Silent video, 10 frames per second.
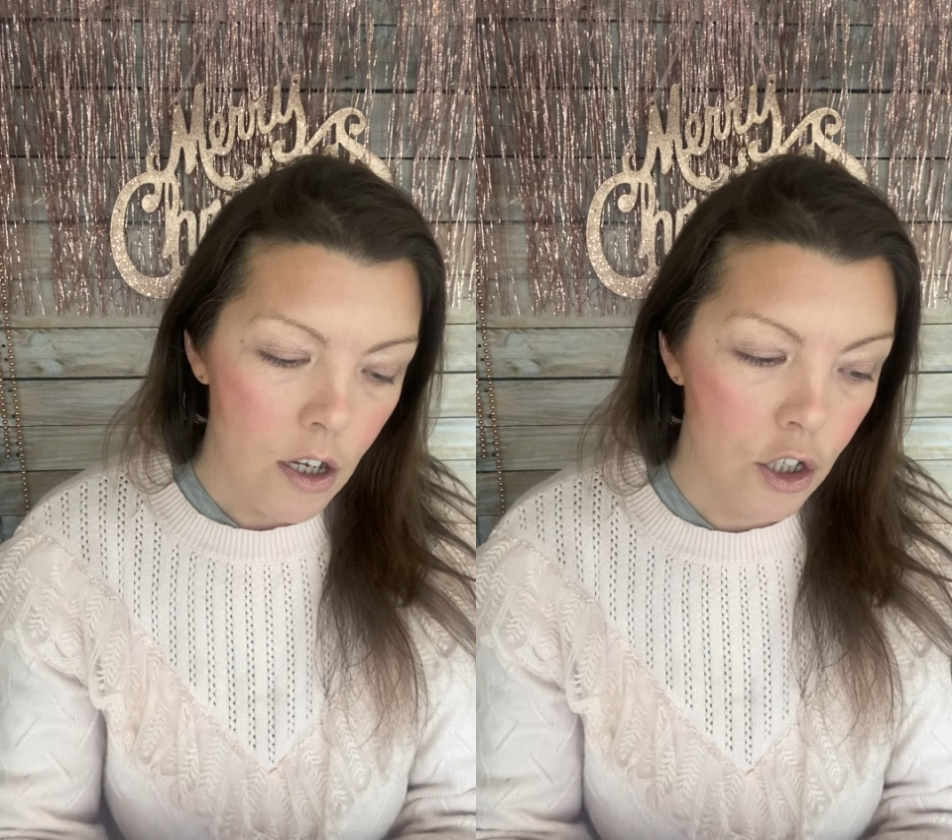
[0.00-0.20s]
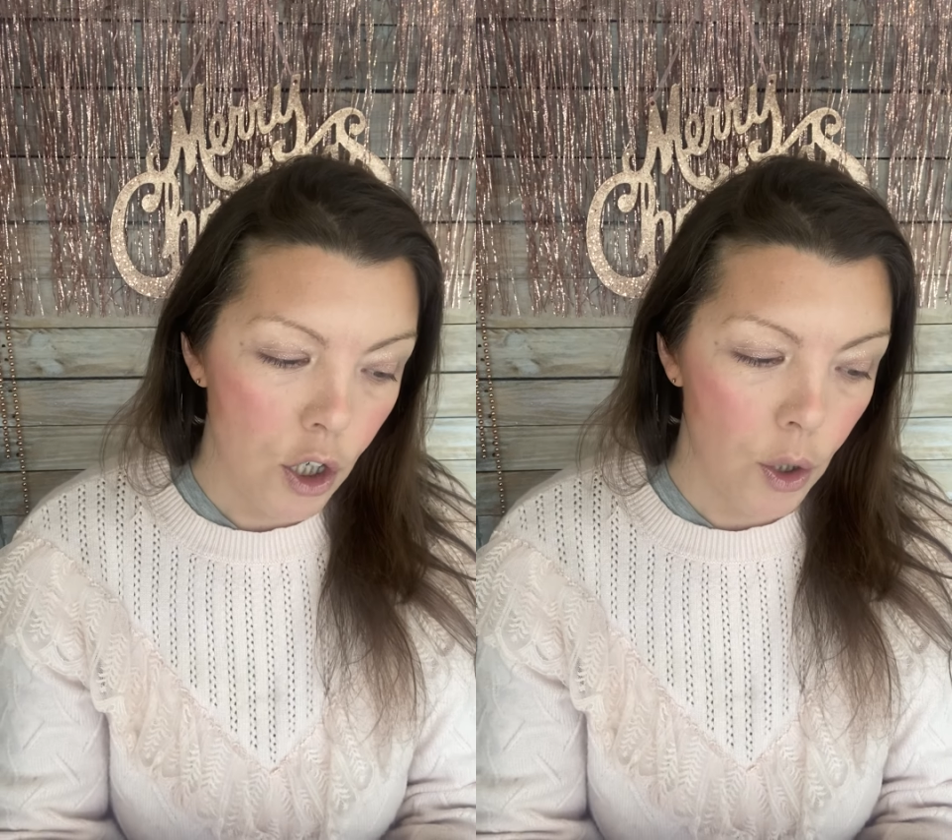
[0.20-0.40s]

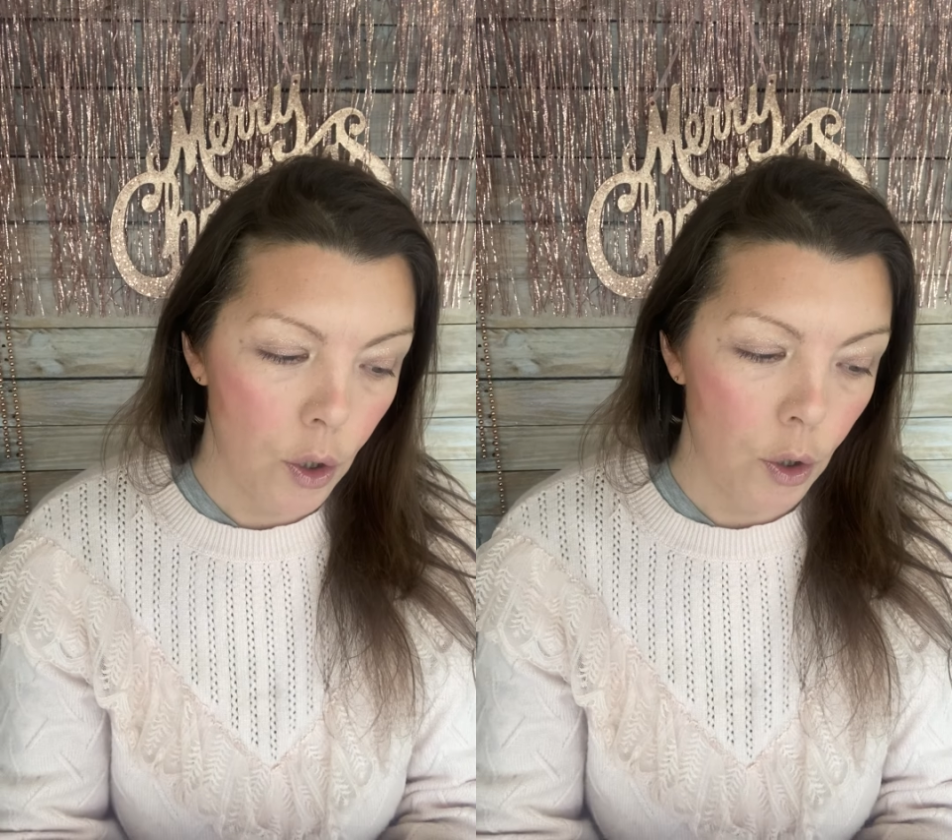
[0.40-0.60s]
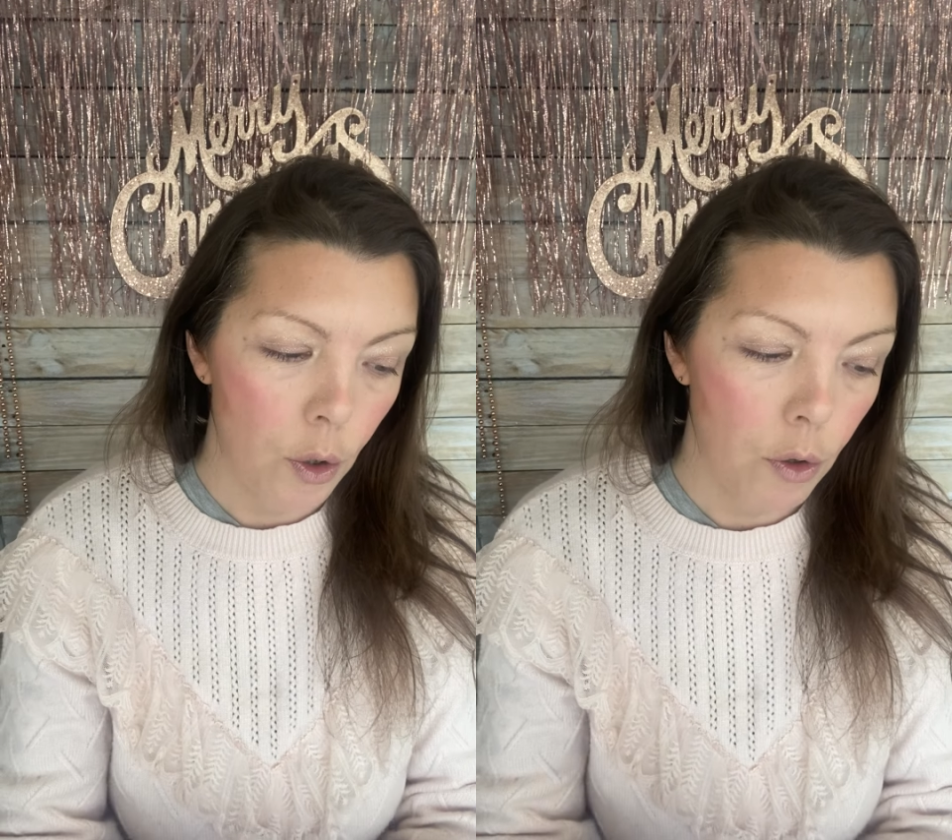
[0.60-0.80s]

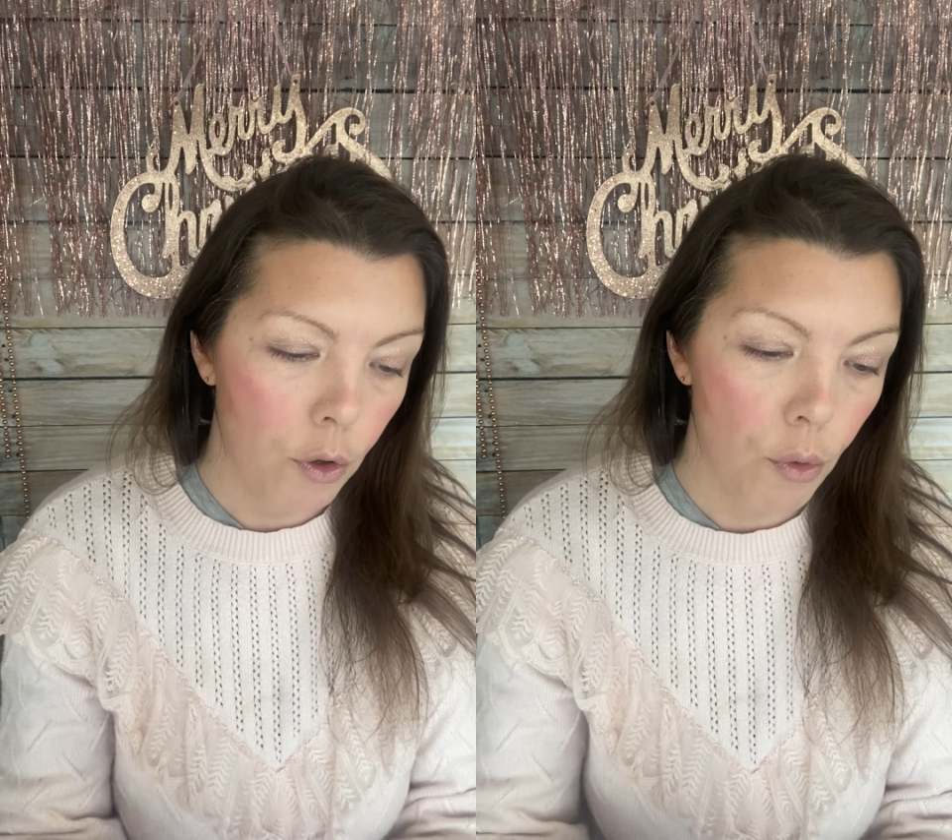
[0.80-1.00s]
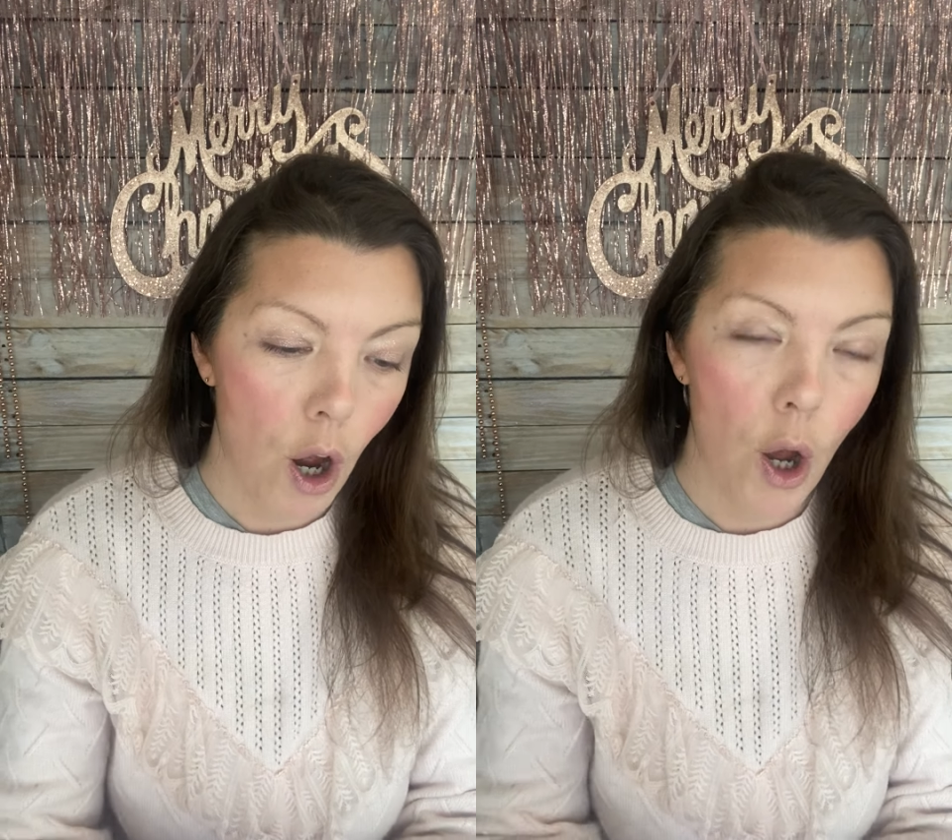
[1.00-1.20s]
to
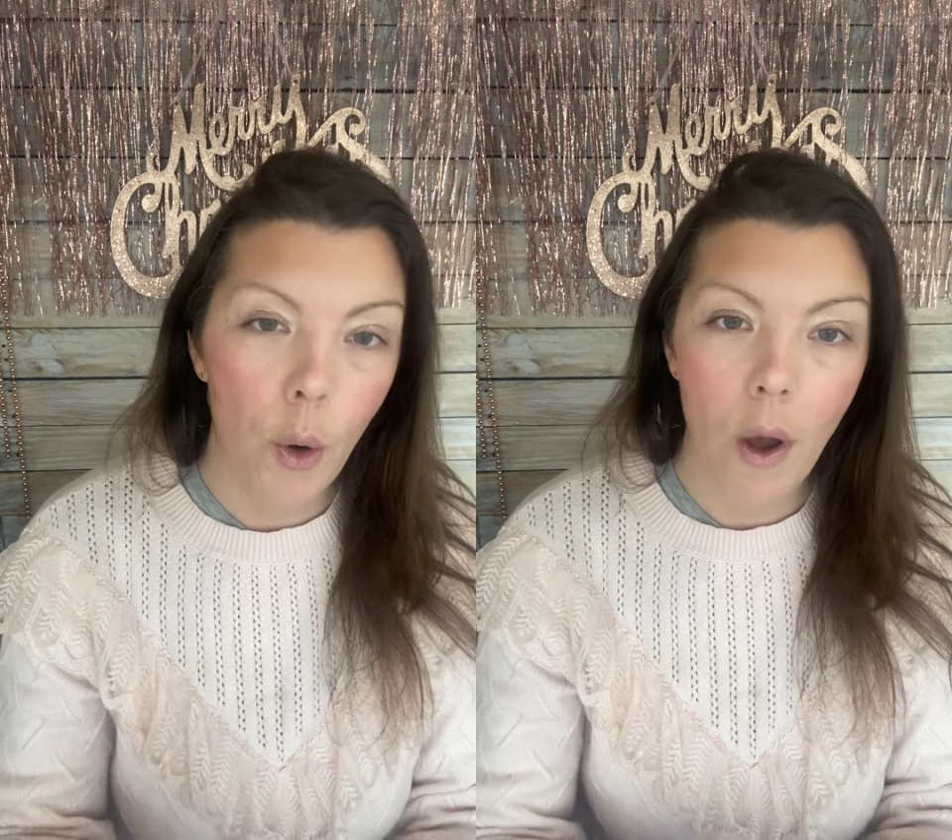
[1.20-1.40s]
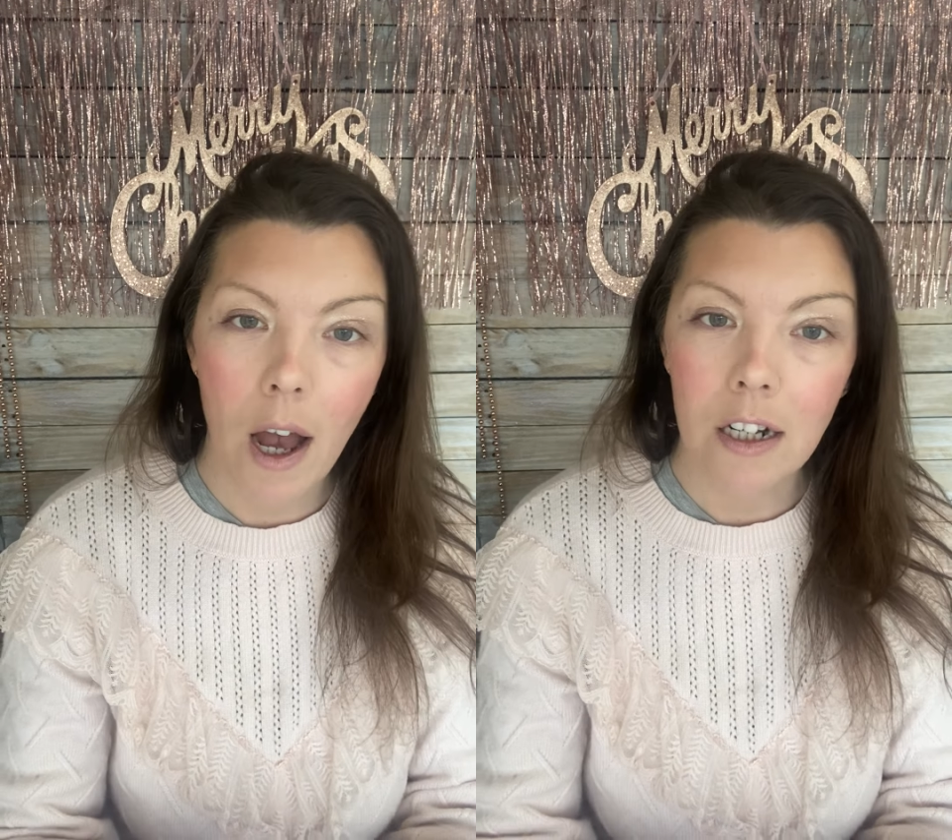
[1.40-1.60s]
grow
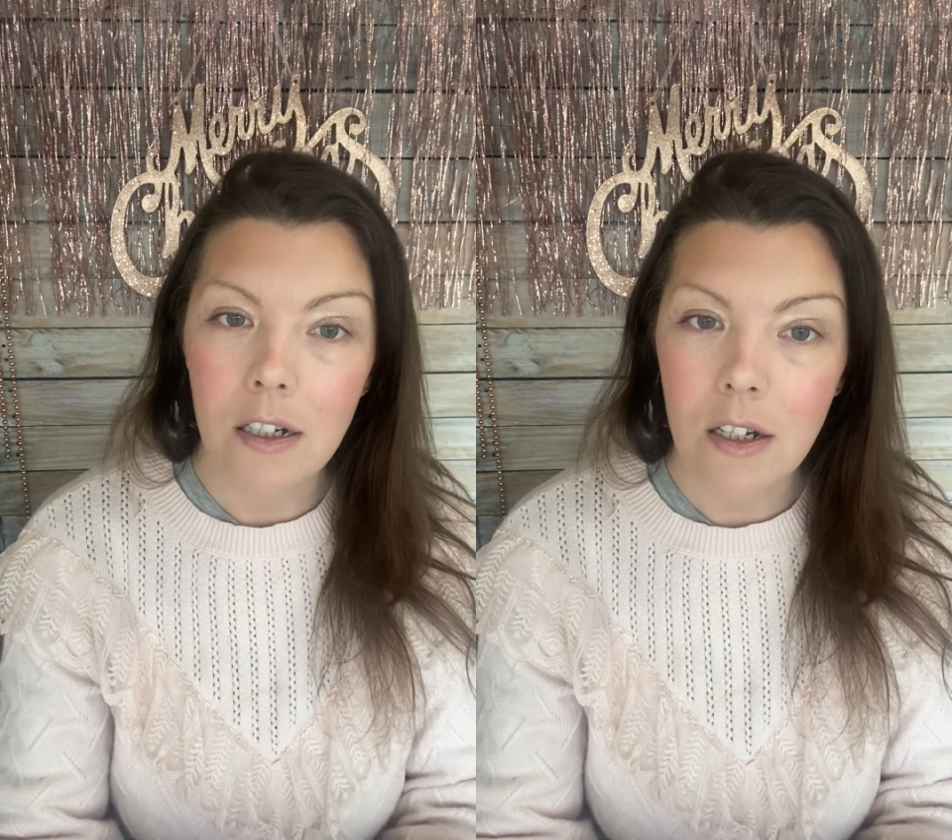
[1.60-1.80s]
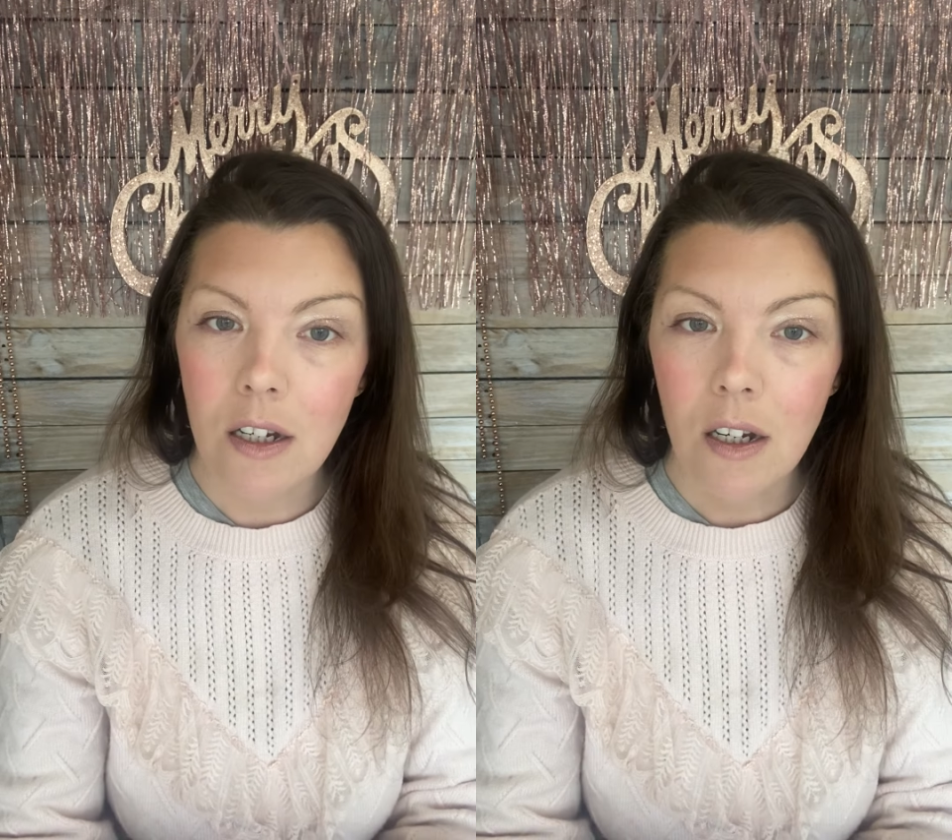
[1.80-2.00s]

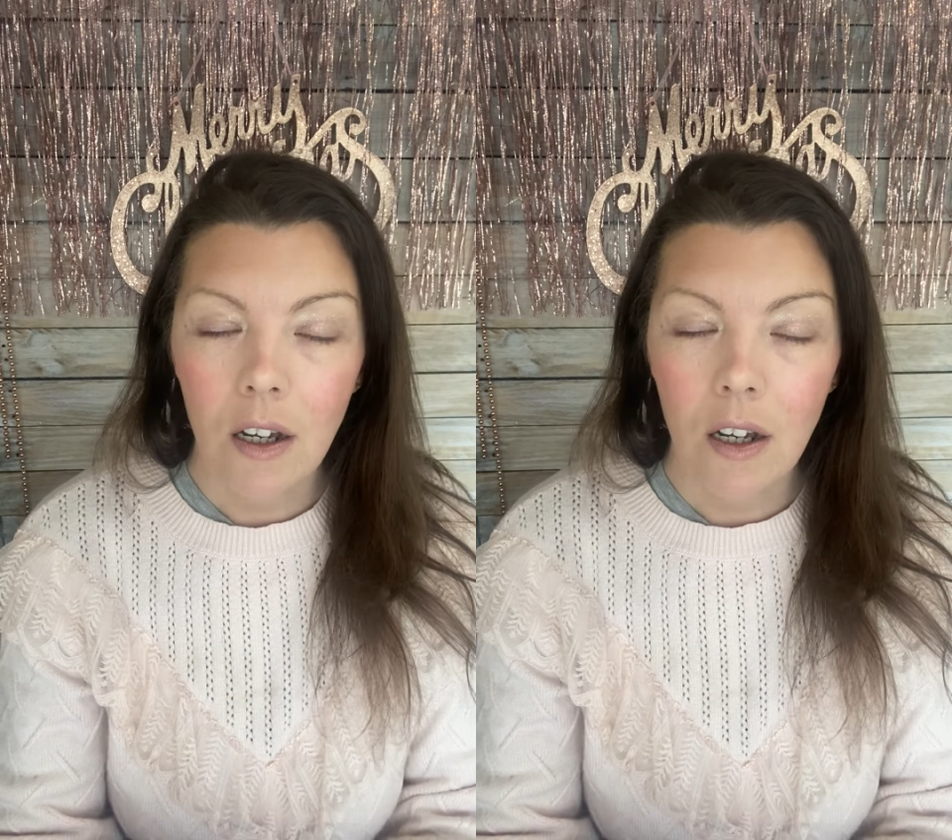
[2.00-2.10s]
and